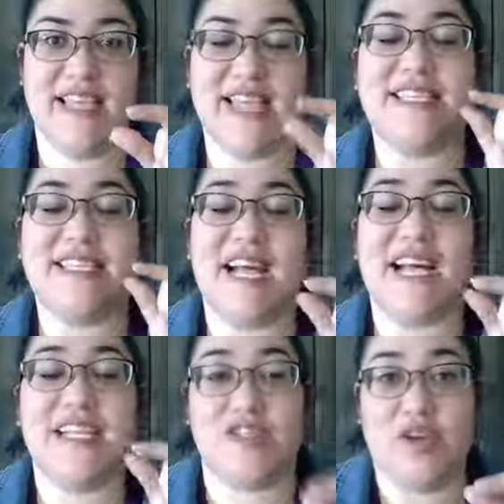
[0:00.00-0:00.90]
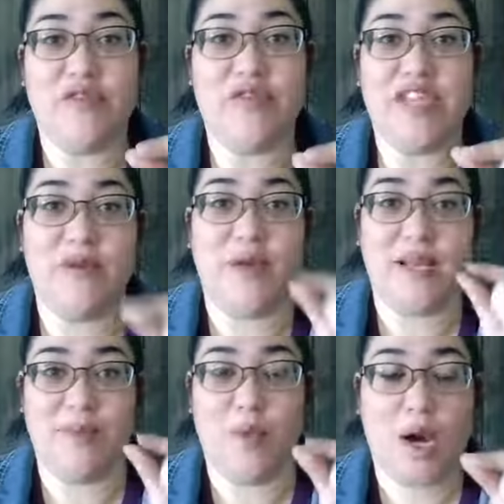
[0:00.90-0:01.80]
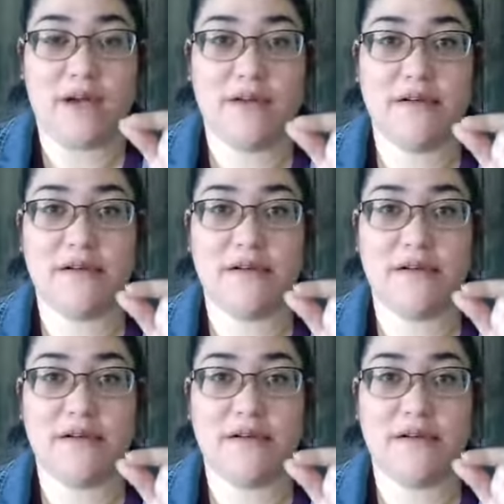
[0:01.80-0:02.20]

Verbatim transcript: It's not serving you anymore.